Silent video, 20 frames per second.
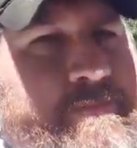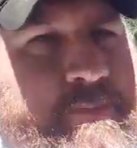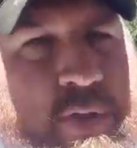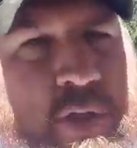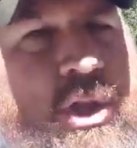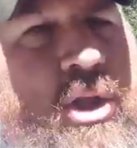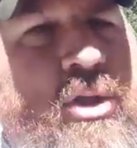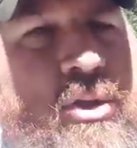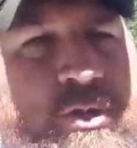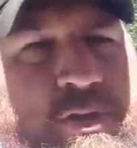
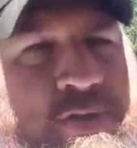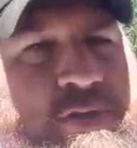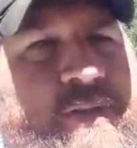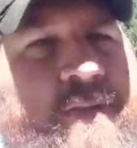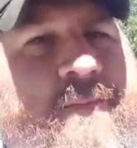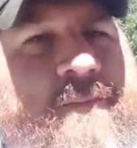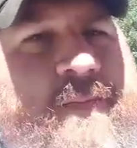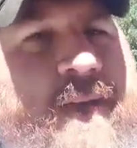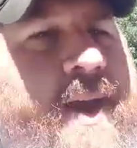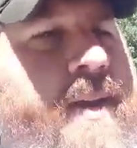loose,
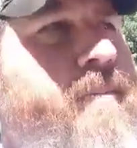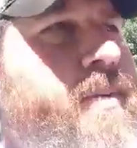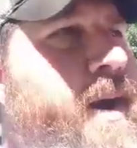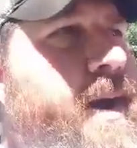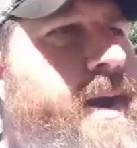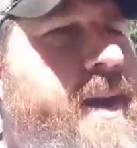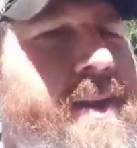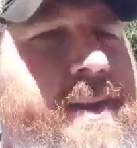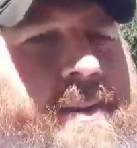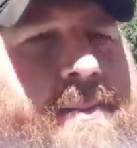
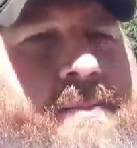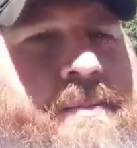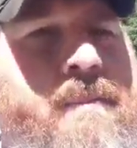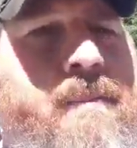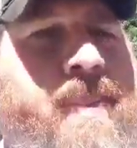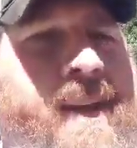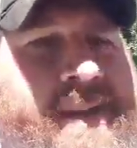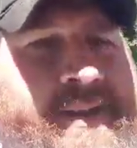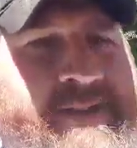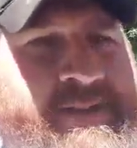vibrating,
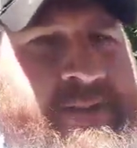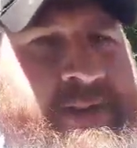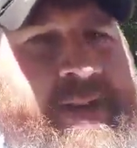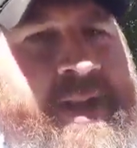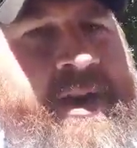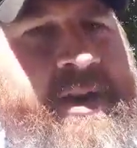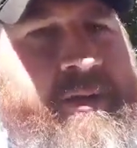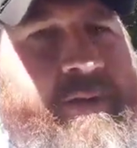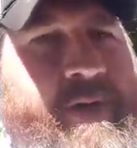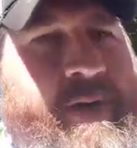bouncing
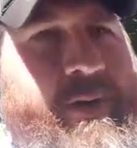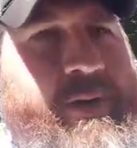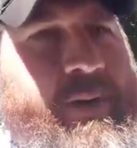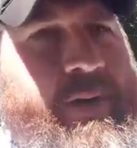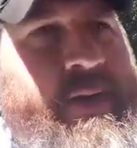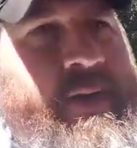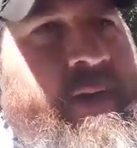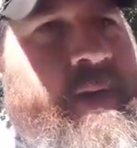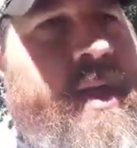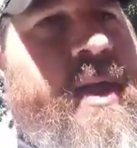down the road.
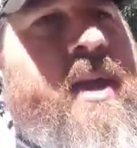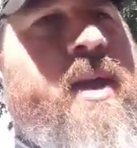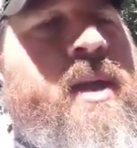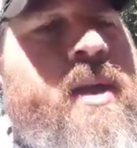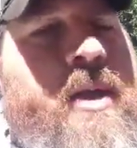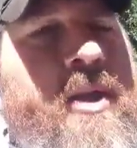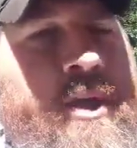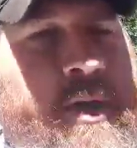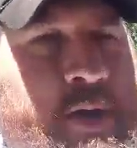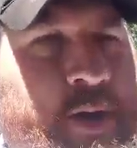
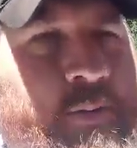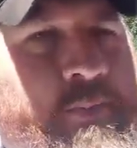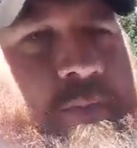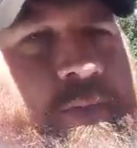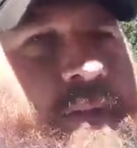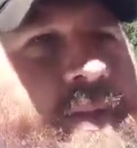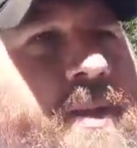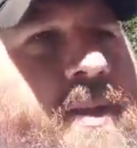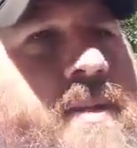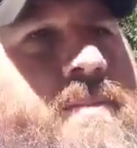
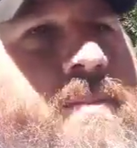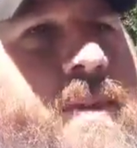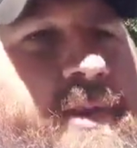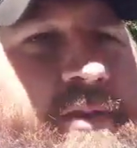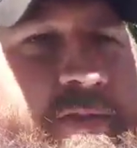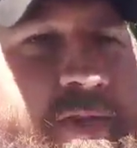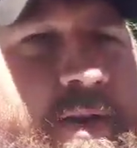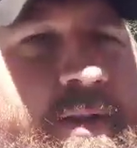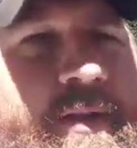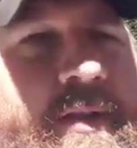Hopefully my
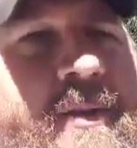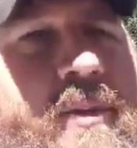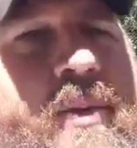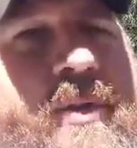trailer will